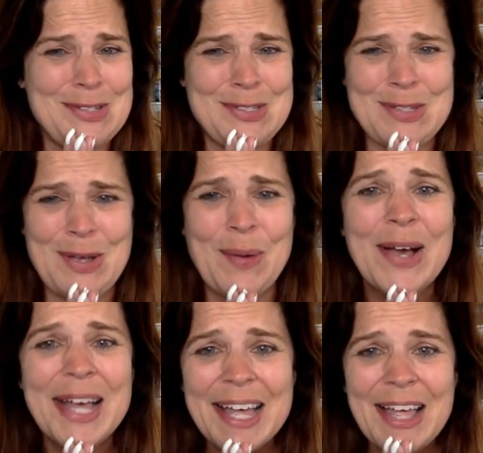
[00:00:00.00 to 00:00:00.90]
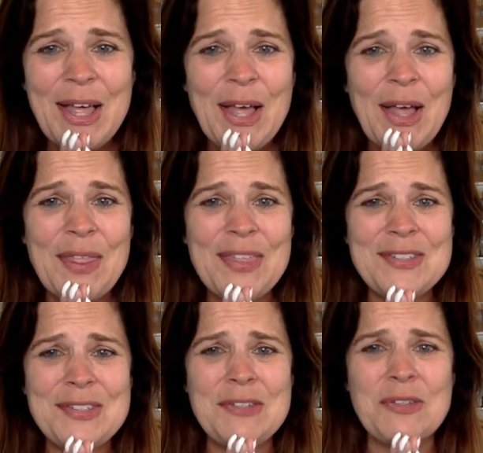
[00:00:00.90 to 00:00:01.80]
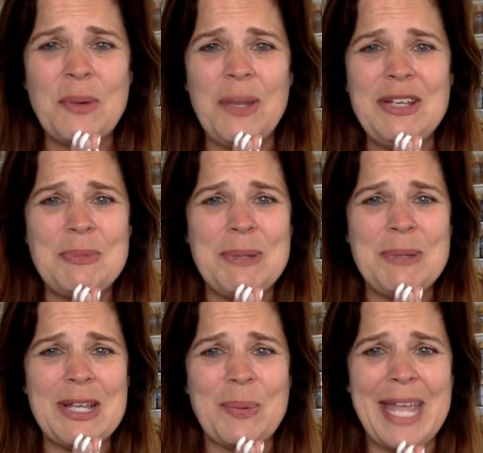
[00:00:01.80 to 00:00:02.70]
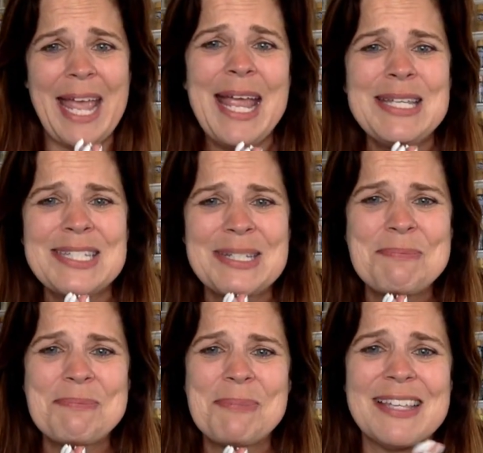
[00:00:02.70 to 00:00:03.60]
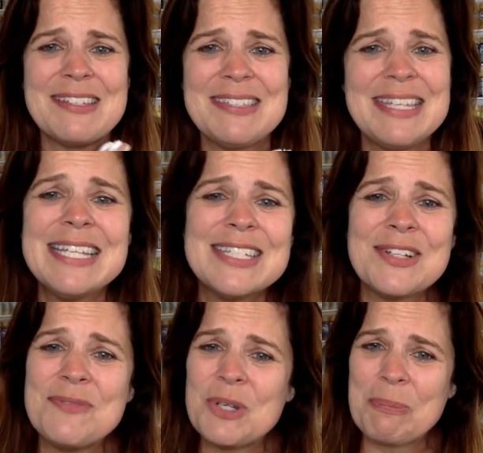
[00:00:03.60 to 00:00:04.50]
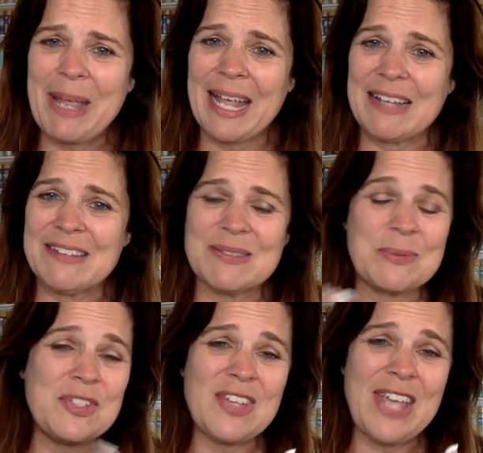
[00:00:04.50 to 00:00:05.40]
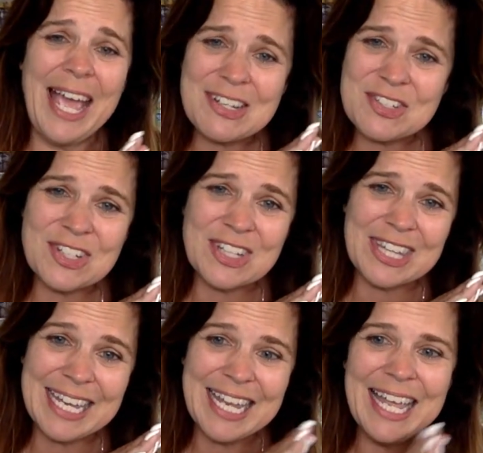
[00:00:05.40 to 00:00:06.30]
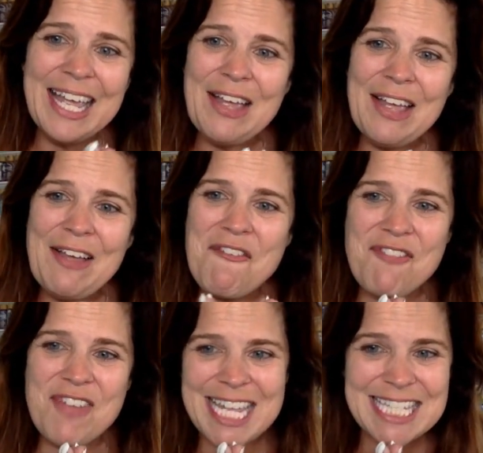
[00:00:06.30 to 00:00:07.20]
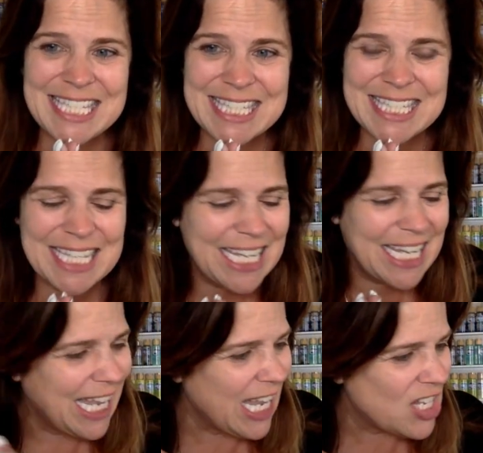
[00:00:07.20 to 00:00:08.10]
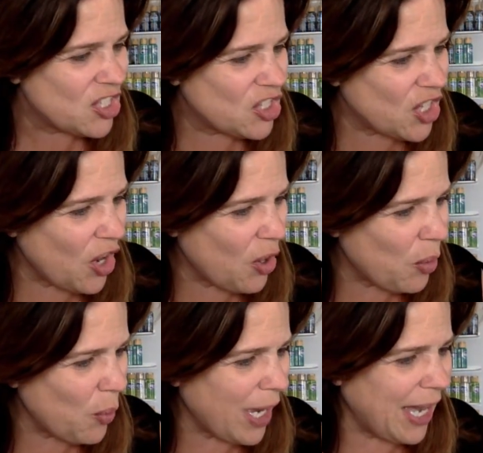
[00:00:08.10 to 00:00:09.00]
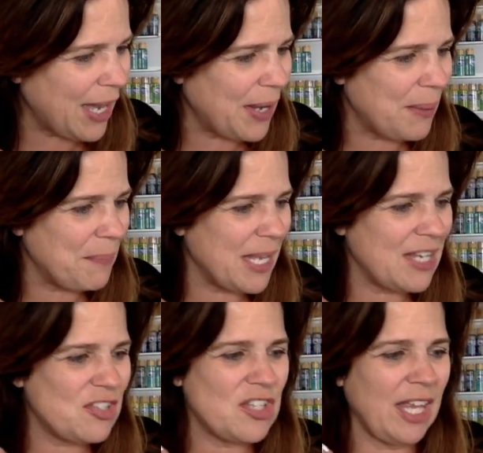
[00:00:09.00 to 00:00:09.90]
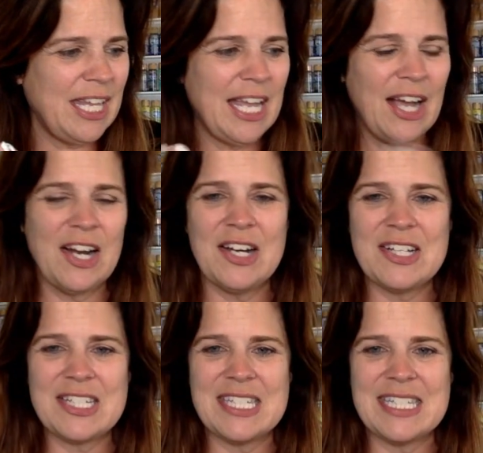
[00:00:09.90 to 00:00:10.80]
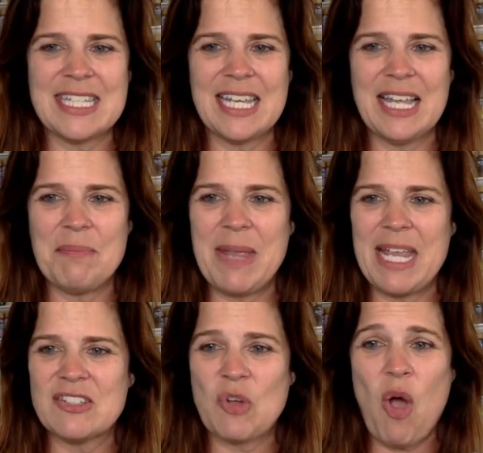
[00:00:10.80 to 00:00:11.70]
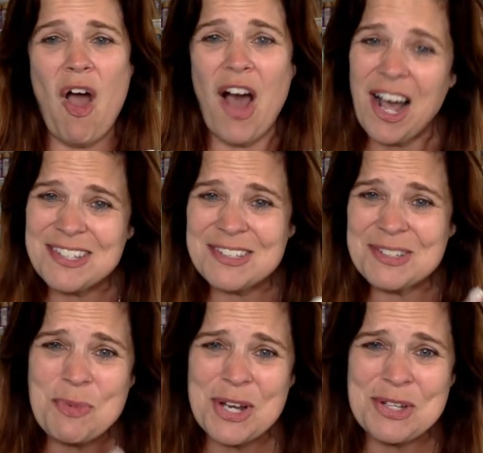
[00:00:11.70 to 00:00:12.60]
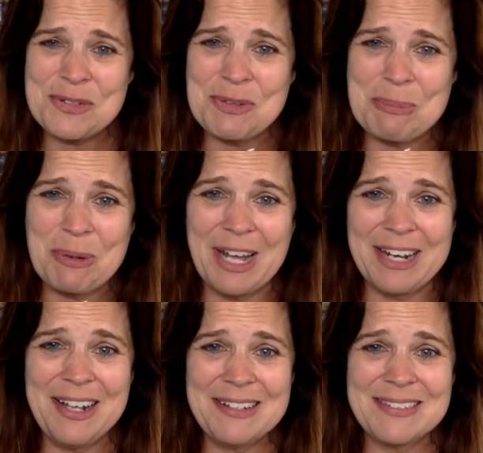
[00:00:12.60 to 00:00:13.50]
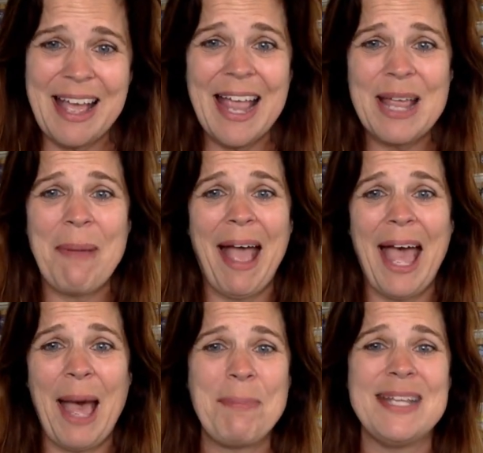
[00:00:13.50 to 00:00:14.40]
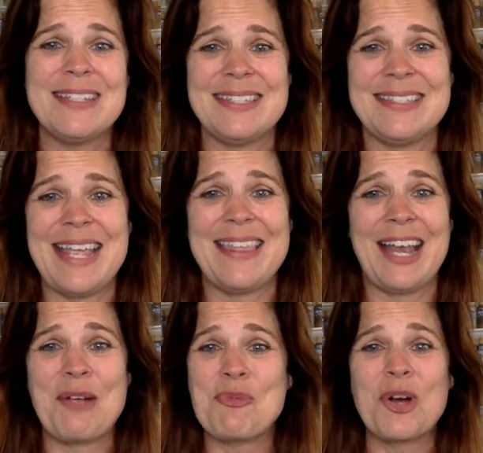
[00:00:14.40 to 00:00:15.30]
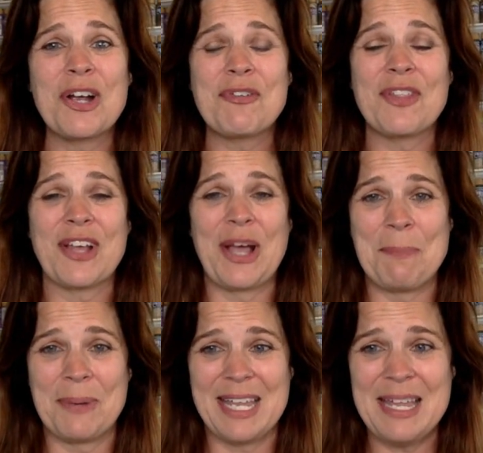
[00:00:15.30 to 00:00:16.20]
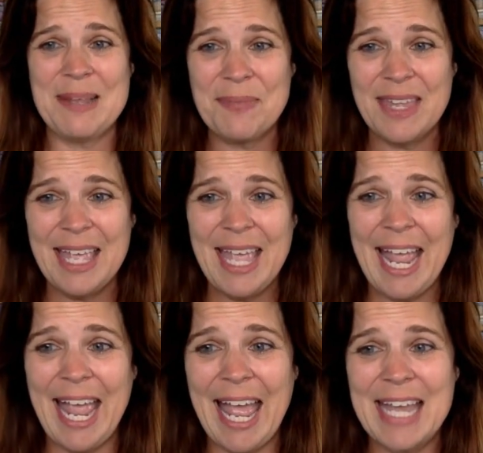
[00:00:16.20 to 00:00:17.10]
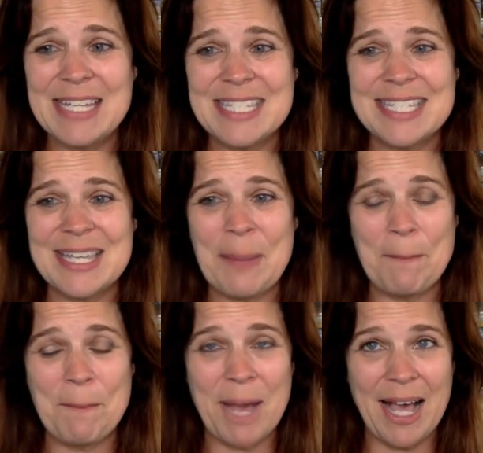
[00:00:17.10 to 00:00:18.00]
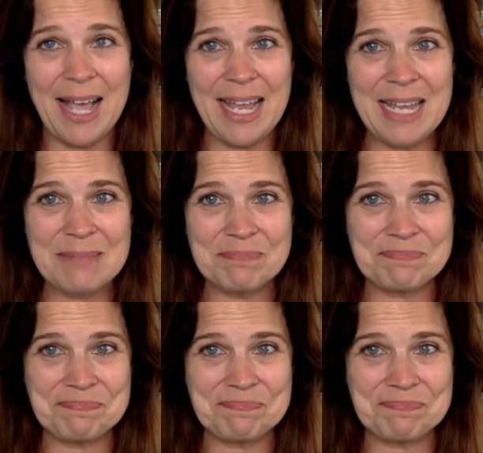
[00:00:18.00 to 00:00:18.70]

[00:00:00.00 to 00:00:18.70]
so this is going to be create by the seat of your pants, which actually fits. So um, Gelli Arts makes awesome, wonderful products. I am happy to say that I work for the company, and my